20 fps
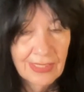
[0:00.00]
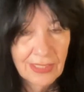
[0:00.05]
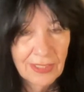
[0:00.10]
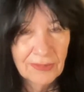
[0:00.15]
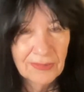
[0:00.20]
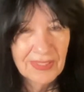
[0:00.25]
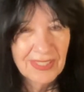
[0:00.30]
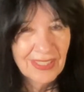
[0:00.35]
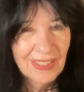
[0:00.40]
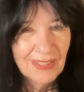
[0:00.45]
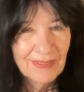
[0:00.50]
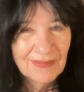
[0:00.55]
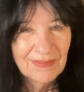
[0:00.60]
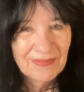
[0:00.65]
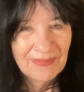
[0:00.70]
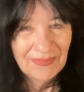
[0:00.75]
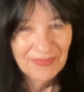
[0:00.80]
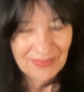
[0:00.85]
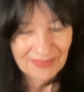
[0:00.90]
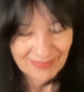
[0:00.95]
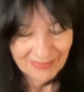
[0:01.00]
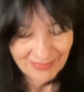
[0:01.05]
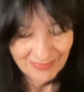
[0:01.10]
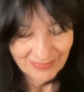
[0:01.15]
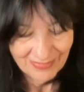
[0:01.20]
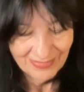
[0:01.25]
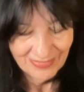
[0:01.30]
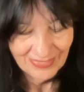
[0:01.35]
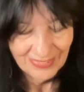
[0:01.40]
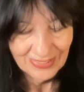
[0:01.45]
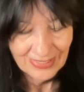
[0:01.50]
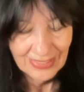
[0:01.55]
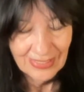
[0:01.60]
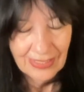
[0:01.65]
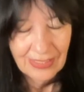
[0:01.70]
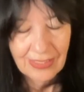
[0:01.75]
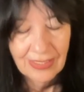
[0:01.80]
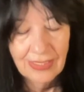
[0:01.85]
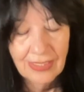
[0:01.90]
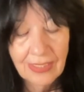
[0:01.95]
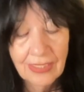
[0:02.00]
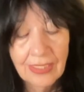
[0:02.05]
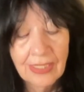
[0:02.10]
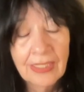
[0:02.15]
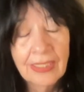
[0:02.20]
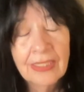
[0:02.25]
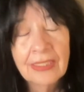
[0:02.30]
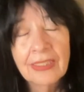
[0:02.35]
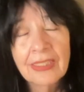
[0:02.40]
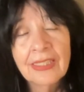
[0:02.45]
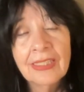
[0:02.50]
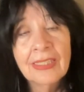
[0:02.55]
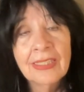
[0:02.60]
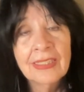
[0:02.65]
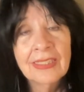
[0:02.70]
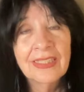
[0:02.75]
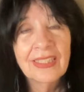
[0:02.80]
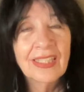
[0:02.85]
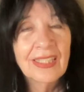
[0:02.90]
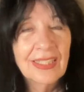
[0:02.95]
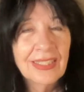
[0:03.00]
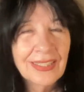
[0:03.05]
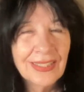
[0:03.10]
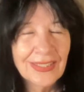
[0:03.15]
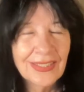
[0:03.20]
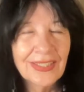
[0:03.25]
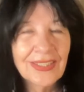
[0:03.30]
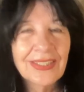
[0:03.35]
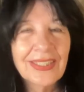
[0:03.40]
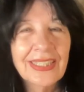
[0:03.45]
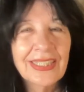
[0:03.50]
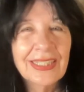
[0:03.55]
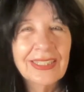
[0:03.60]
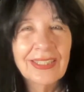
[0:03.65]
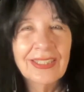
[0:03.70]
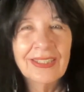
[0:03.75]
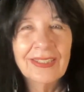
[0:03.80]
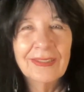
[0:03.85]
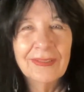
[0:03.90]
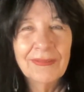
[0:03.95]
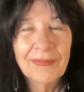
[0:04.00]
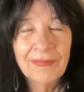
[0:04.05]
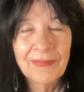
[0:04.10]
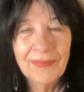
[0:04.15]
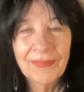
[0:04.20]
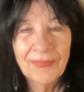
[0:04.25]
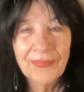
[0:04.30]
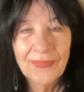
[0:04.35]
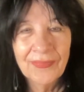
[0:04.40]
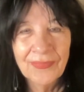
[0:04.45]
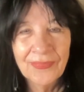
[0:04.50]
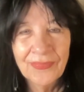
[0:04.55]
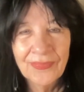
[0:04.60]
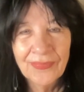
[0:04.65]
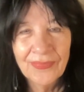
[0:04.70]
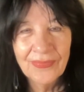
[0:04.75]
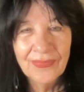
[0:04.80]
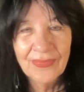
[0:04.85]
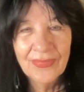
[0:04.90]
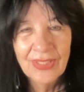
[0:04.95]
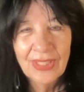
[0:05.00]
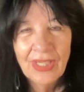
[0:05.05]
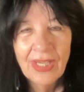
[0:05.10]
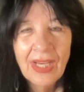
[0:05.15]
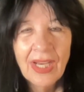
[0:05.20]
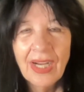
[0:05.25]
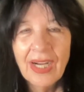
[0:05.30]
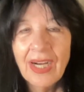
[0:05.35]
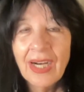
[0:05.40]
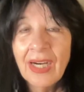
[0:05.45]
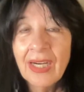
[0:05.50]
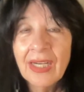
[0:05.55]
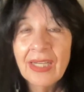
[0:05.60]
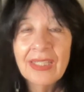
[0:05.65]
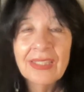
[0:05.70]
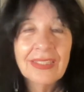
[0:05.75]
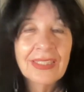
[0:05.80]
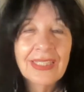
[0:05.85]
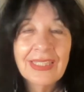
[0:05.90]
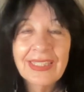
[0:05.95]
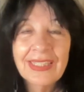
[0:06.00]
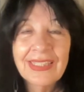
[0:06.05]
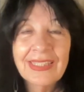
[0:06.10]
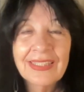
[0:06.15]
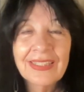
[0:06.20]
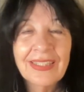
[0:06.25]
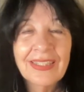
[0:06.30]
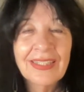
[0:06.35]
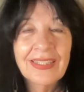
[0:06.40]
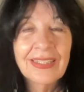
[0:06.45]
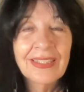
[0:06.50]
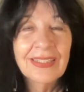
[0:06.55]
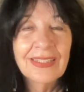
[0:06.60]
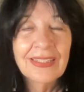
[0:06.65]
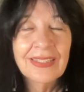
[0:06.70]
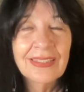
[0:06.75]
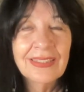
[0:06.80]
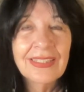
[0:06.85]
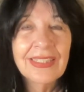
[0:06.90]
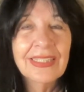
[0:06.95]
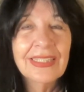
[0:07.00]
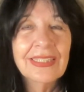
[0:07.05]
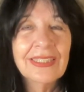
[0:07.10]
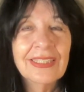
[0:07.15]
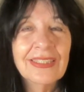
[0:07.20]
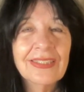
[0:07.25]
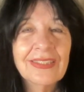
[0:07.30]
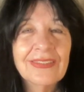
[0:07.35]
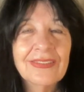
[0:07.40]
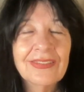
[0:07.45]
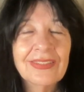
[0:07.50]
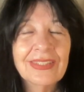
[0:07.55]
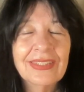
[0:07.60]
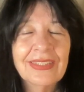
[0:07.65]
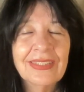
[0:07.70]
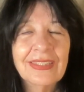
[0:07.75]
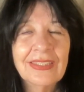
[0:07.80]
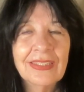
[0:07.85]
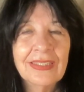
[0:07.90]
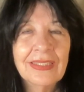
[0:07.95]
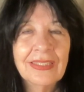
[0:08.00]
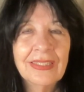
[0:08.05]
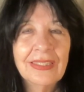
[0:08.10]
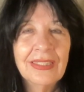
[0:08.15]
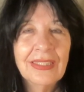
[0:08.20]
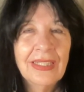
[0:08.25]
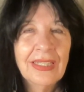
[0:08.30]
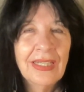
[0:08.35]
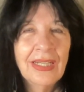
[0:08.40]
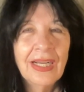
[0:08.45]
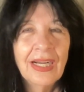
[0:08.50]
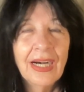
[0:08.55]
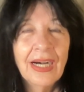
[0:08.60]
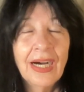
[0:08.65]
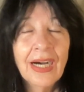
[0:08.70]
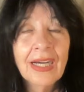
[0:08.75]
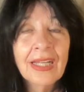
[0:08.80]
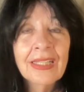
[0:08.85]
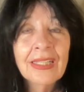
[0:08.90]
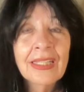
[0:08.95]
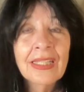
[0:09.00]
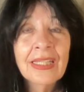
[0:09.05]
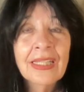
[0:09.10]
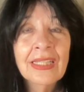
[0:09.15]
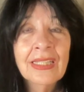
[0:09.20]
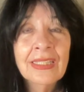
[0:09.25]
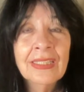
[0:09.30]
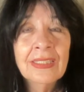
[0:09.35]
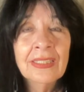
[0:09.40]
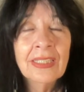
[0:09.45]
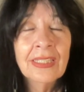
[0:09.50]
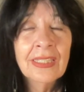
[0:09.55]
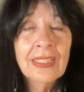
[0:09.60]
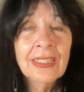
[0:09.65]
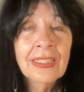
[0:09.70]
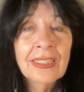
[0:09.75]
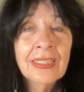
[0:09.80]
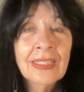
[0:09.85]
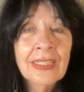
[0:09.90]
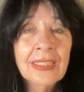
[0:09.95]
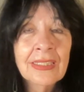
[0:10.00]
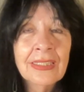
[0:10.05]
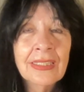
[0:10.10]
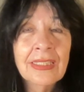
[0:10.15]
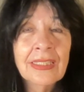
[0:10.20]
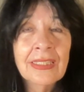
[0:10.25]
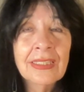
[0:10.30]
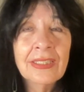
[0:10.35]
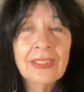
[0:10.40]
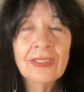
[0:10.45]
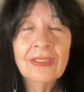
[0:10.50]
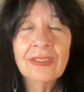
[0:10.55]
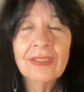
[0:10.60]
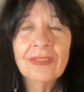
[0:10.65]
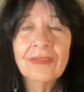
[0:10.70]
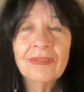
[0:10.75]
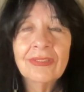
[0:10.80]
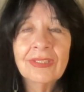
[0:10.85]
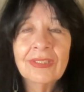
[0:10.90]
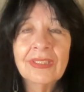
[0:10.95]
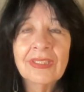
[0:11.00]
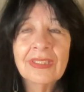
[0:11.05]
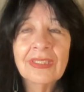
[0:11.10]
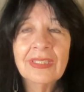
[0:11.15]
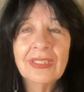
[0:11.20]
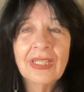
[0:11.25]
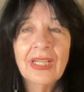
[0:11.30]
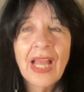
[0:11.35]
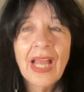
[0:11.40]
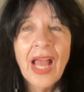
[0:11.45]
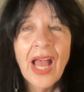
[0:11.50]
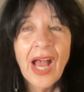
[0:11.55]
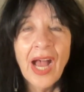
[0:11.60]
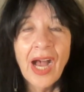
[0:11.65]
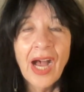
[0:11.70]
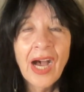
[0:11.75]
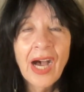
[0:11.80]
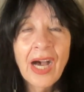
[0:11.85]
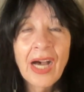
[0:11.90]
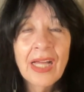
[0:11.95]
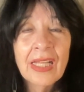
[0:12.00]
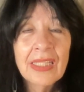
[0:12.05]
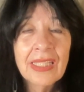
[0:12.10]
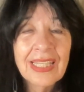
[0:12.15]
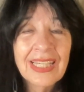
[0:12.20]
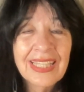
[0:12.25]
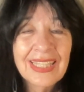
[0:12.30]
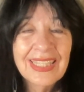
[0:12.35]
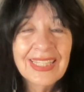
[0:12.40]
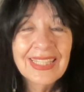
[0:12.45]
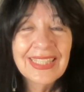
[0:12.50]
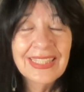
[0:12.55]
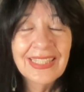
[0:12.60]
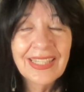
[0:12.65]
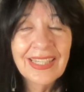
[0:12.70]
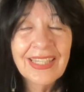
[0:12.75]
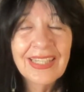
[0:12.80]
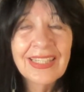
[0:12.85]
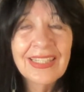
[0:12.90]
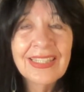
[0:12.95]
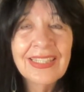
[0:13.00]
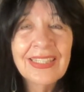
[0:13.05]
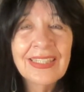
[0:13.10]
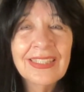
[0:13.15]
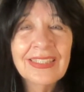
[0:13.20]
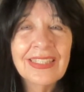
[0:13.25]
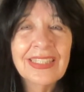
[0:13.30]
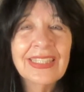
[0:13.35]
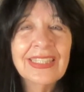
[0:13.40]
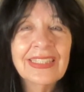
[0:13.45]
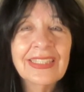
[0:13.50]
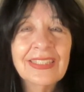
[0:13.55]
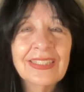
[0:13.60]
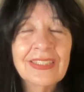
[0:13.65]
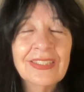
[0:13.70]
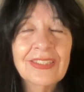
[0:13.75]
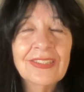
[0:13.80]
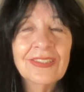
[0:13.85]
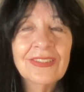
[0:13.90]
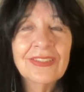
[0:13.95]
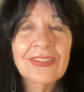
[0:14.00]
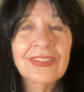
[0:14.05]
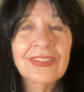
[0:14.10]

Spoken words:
here we go. Ale na le no. Ale na le no. Ale na le no. Ale na le no.